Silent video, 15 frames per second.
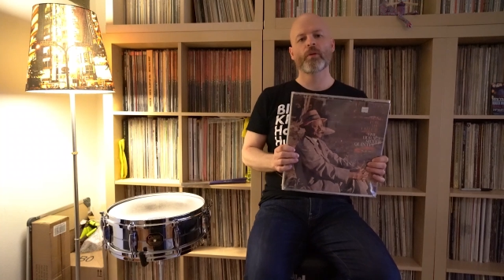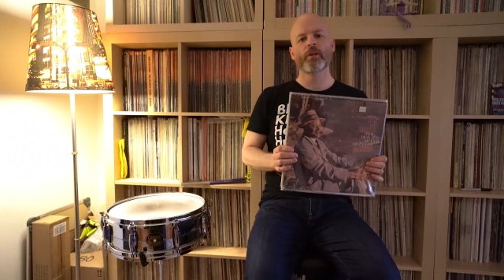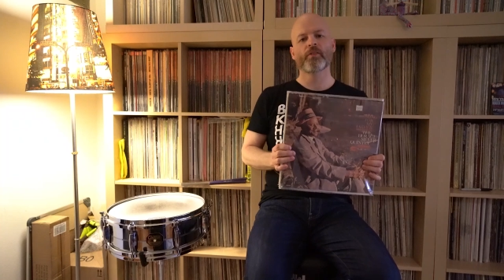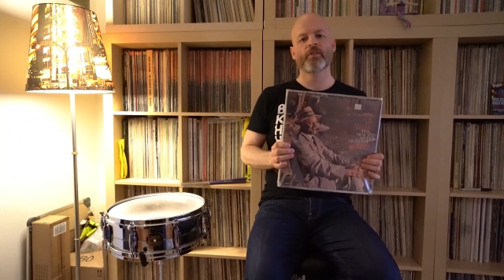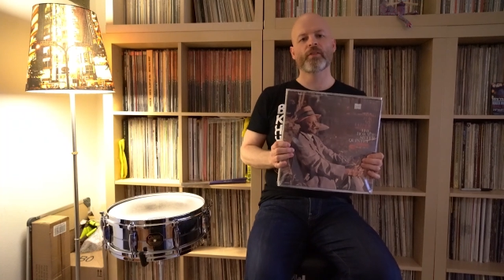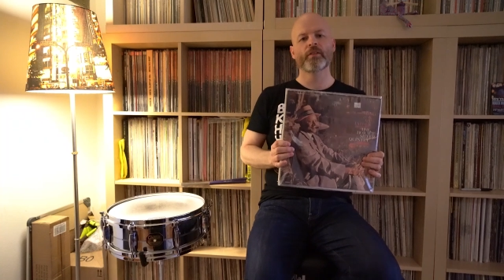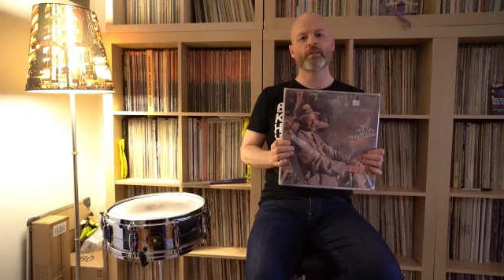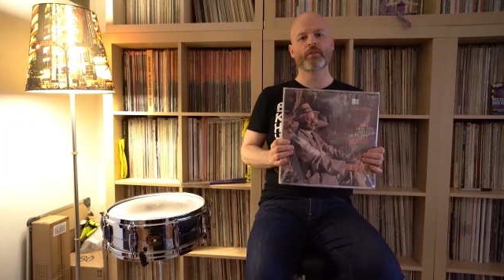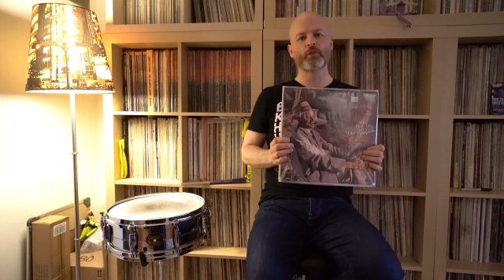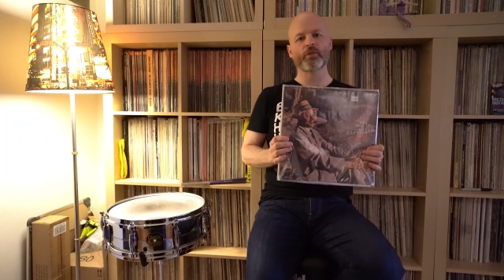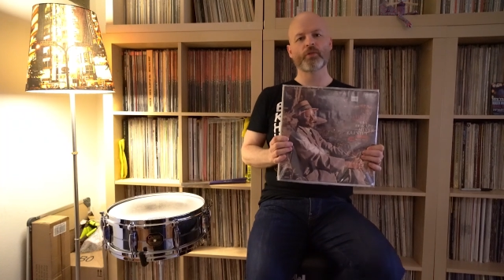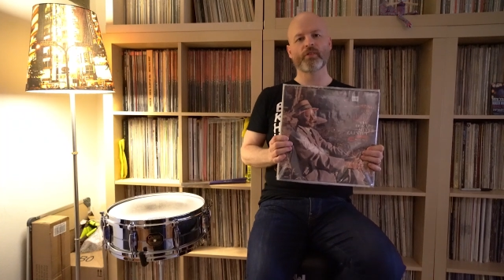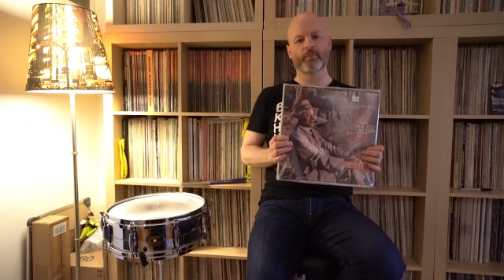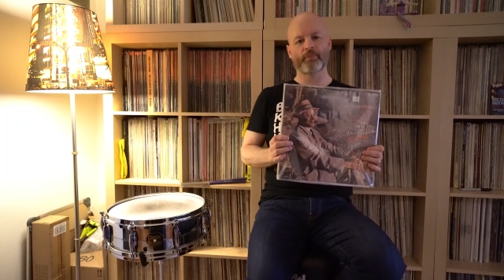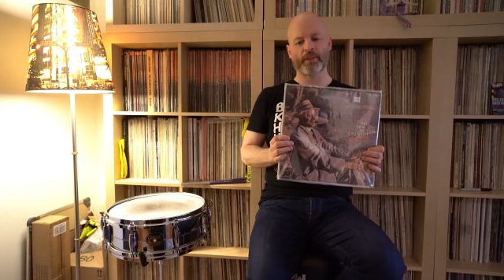wanted to include
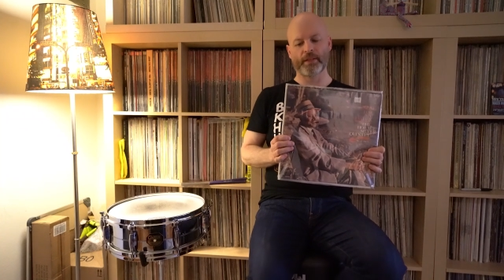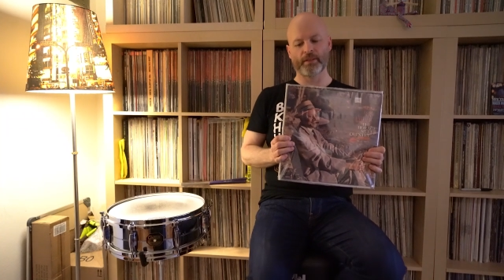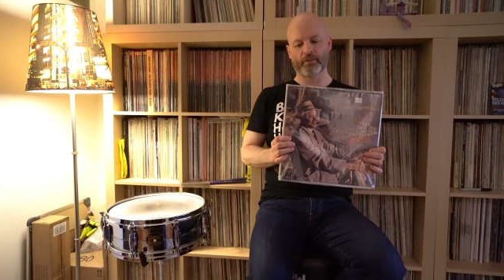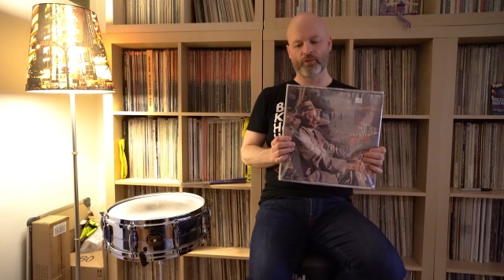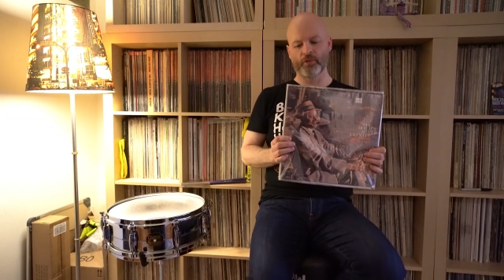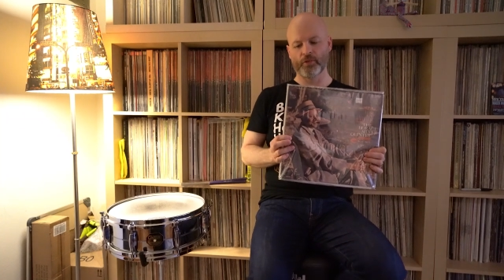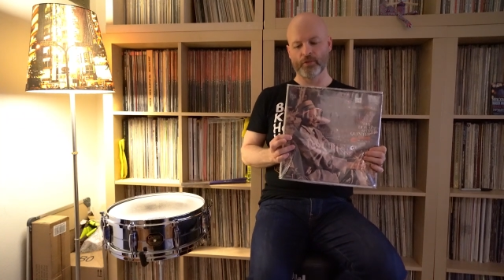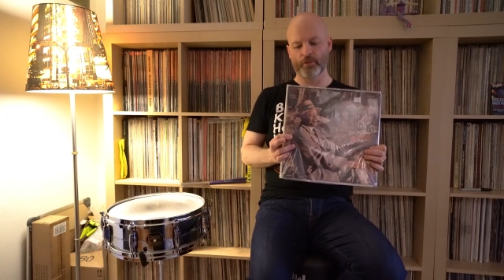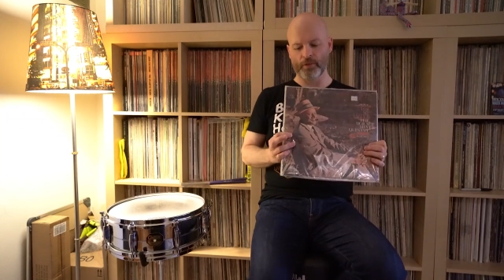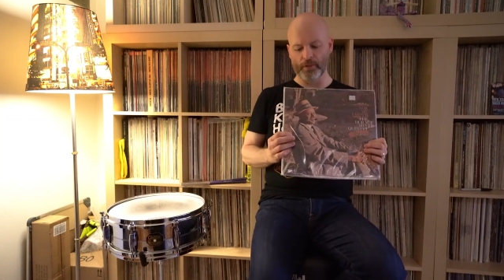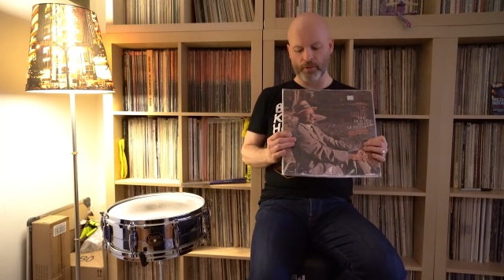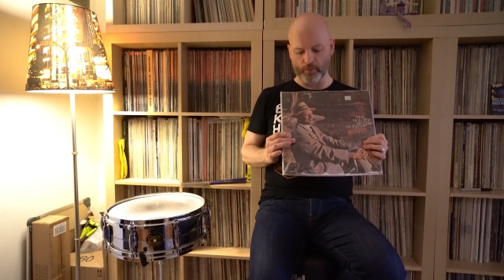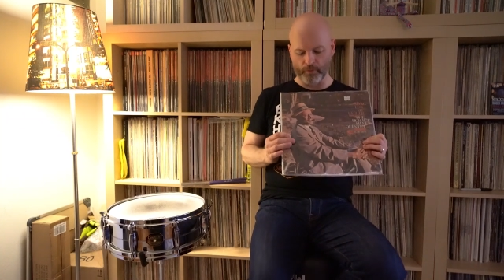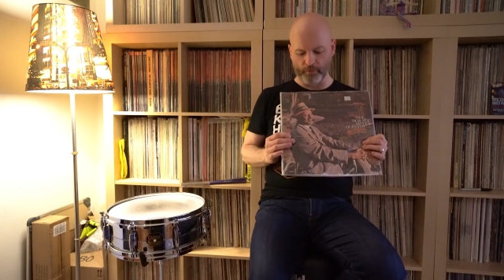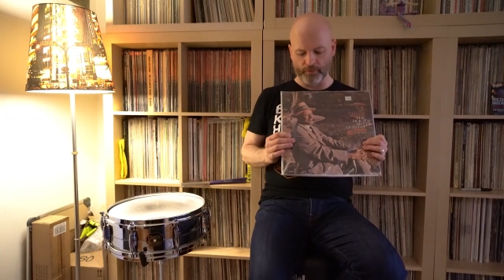something too
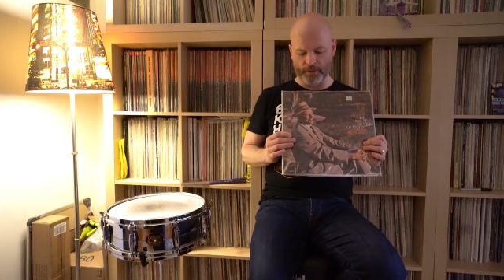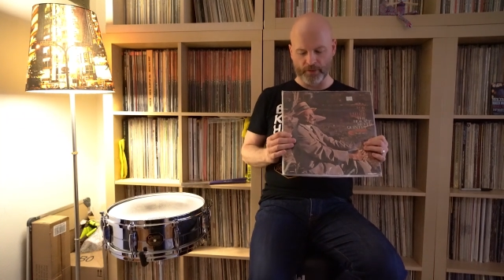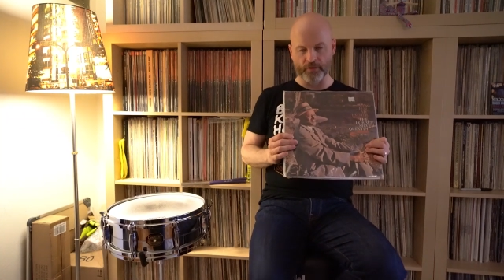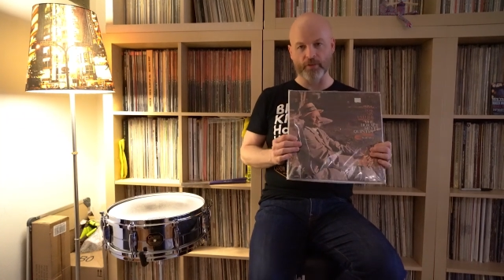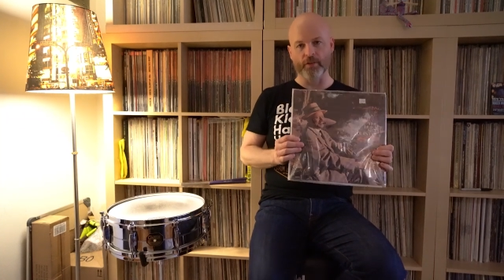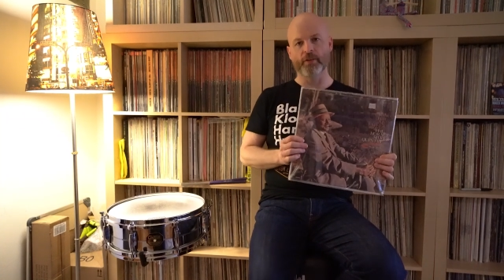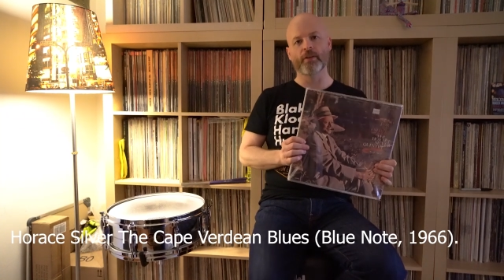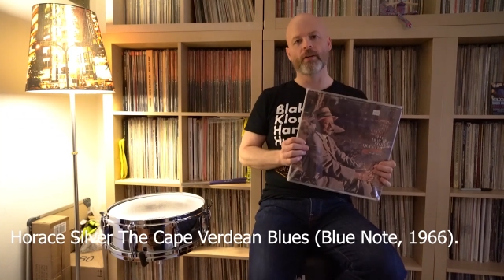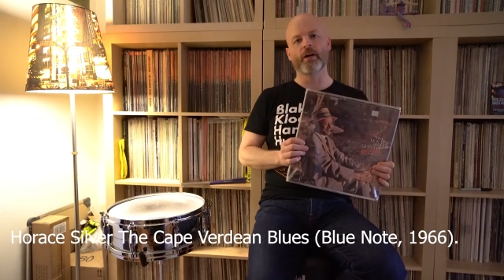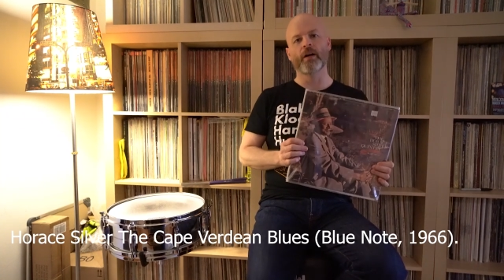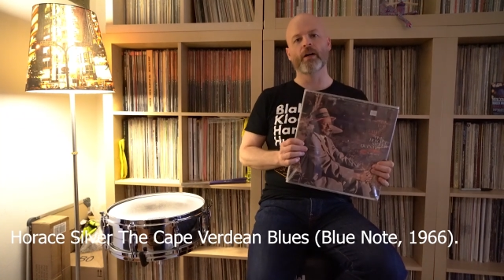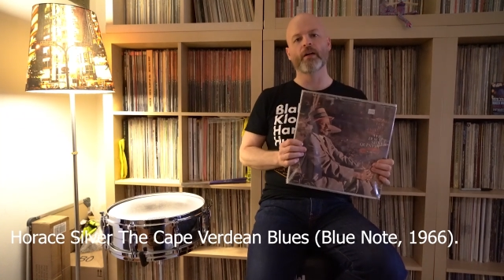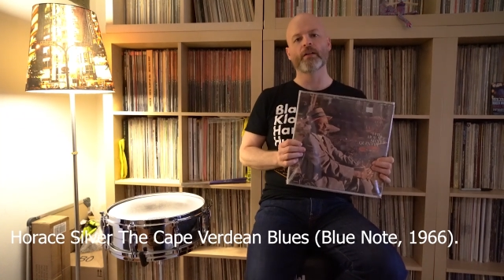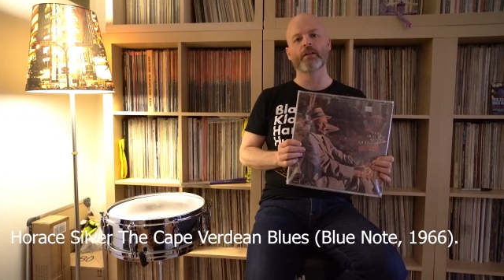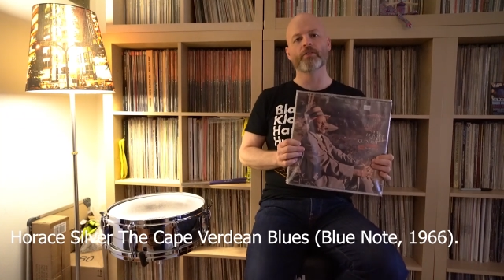that featured
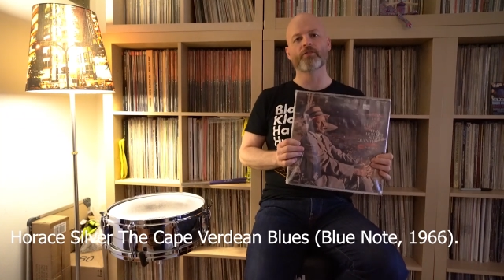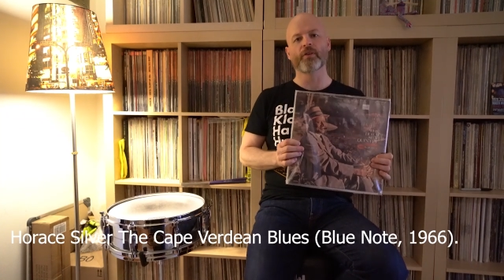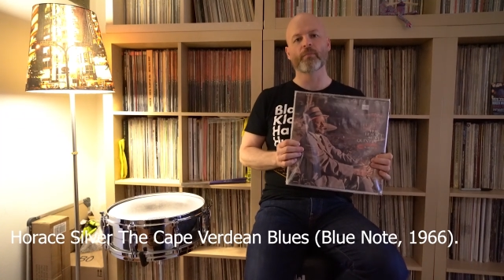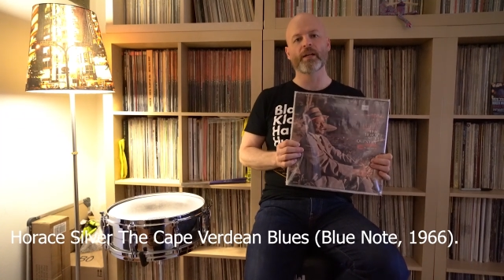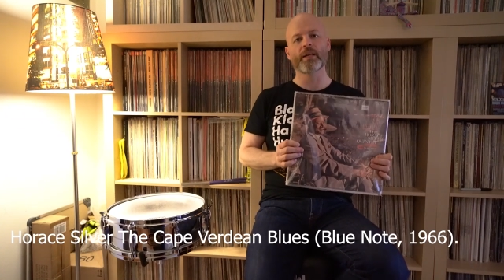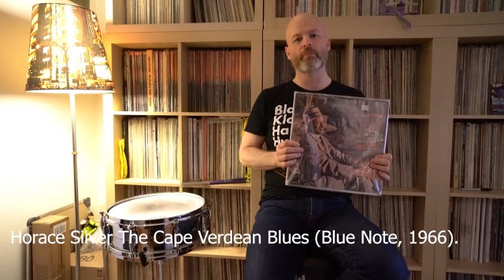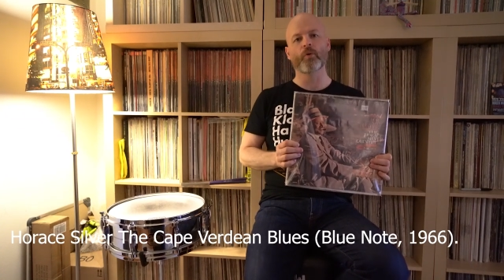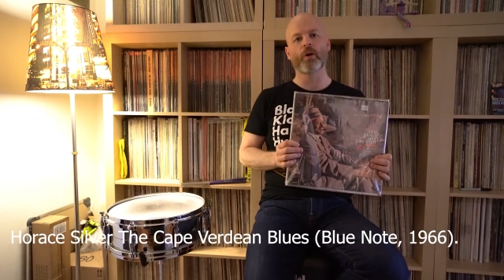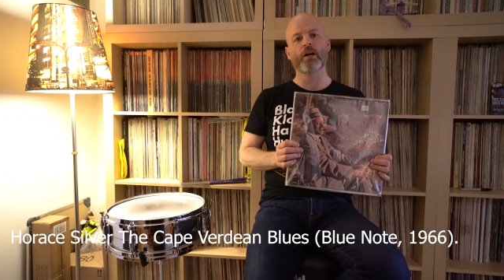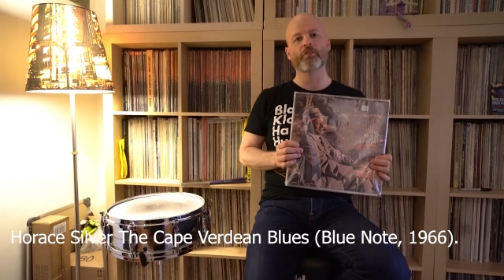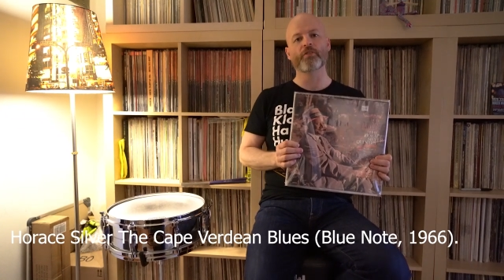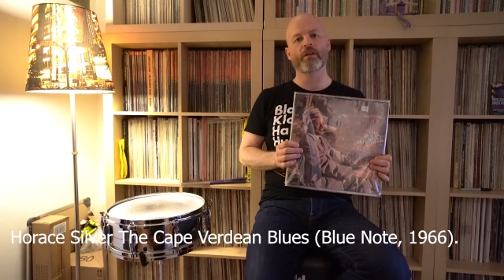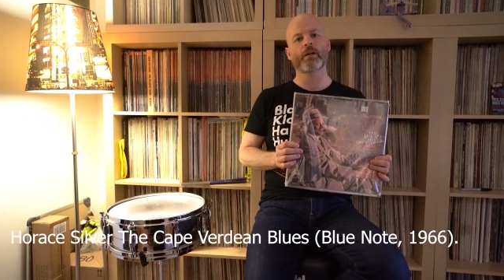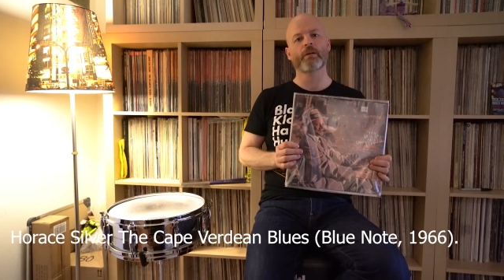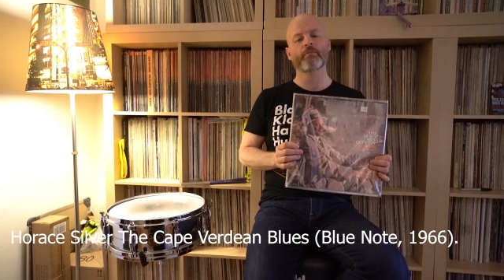a drummer named
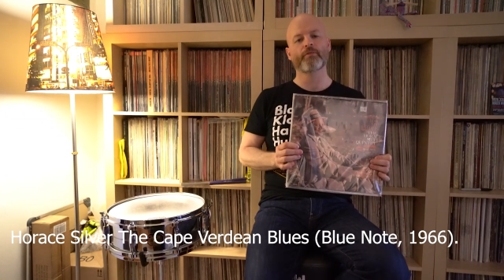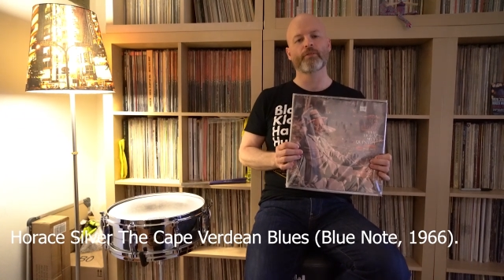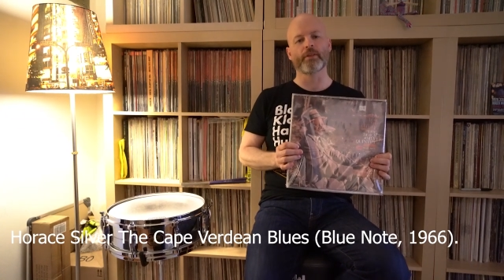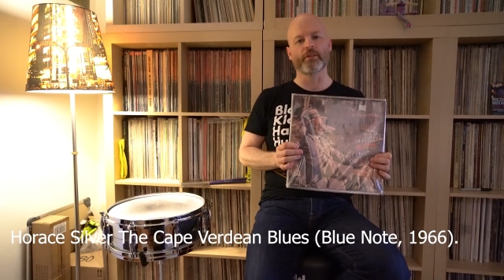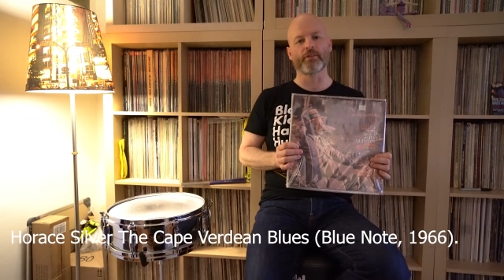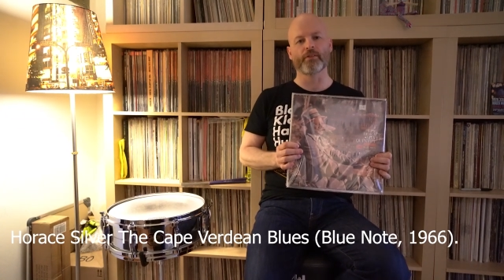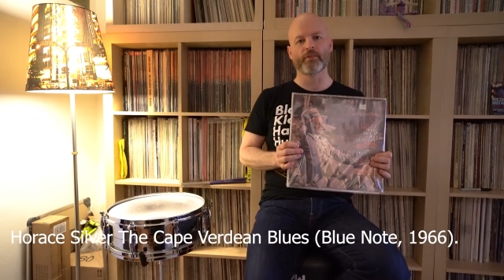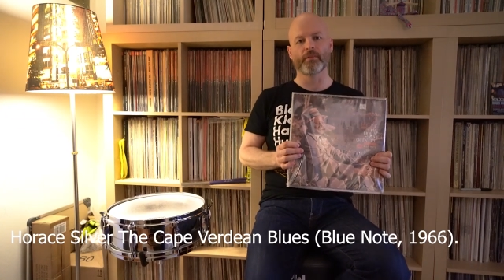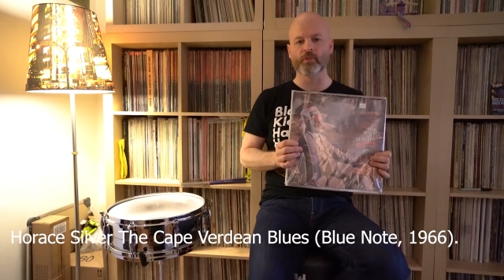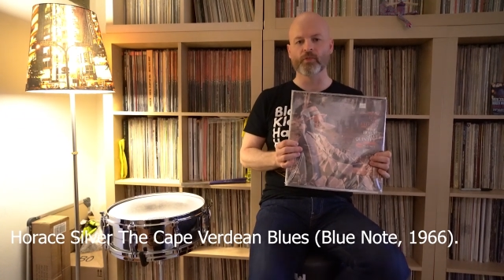Roger Humphries.